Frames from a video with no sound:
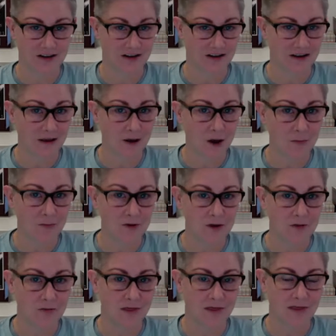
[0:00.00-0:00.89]
that can help
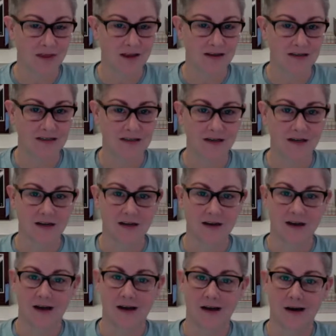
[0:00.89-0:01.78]
you with this.
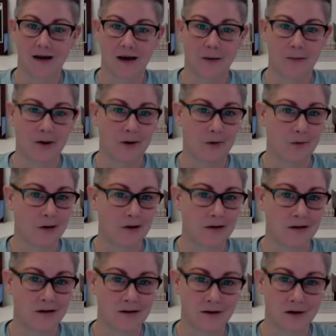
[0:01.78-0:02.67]
Uh, but
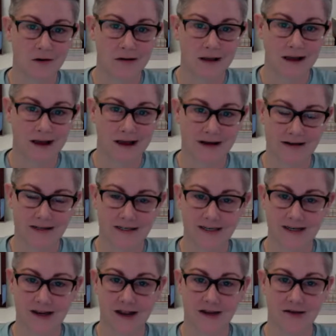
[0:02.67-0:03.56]
when you don't
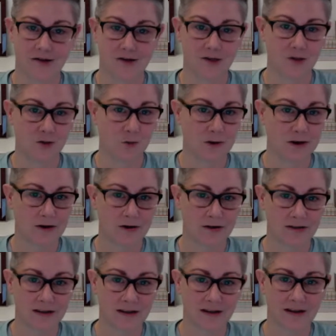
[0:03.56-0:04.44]
ask and you do
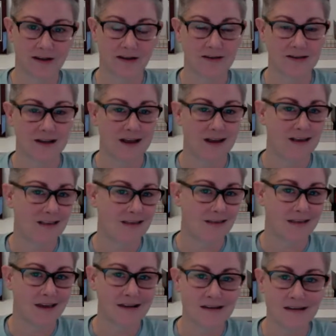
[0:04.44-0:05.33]
weird things,
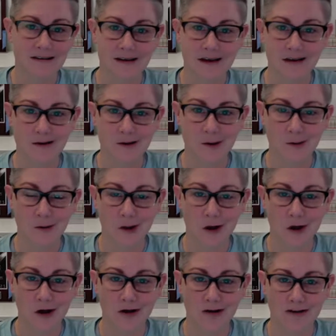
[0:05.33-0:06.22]
then you get new
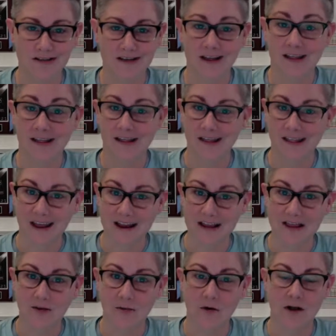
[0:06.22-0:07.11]
laws
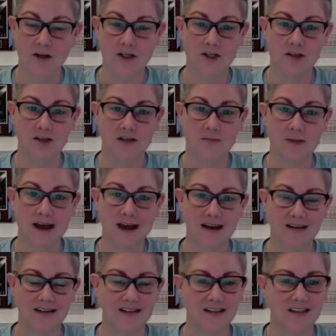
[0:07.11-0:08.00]
like the ones you just
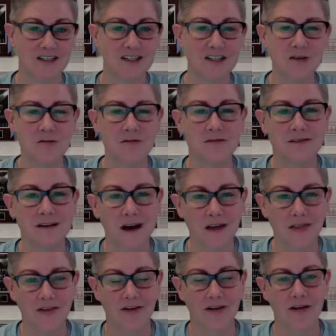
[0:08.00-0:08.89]
passed that do
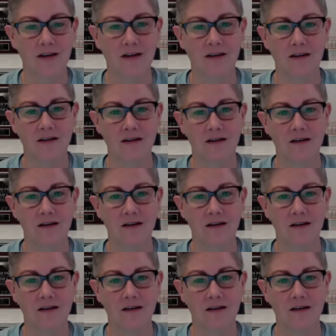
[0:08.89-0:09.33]
nothing